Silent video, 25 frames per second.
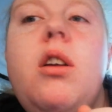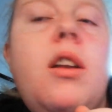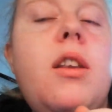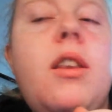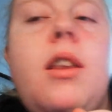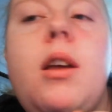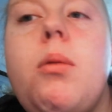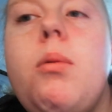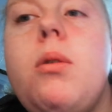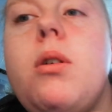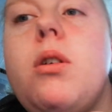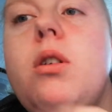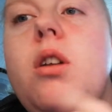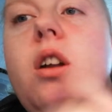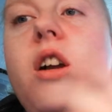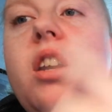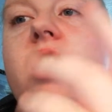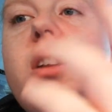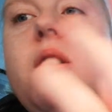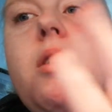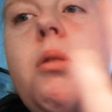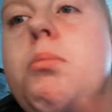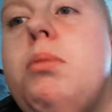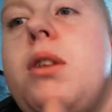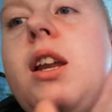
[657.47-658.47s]
They were like
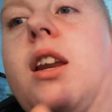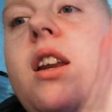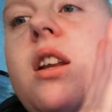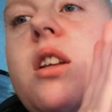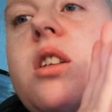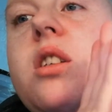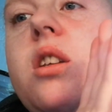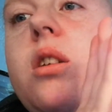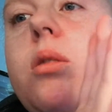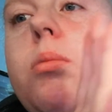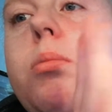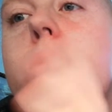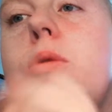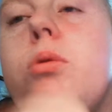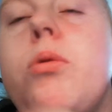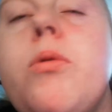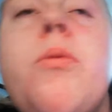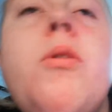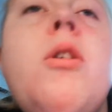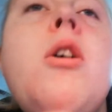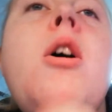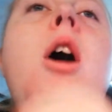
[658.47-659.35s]
completely stillborn.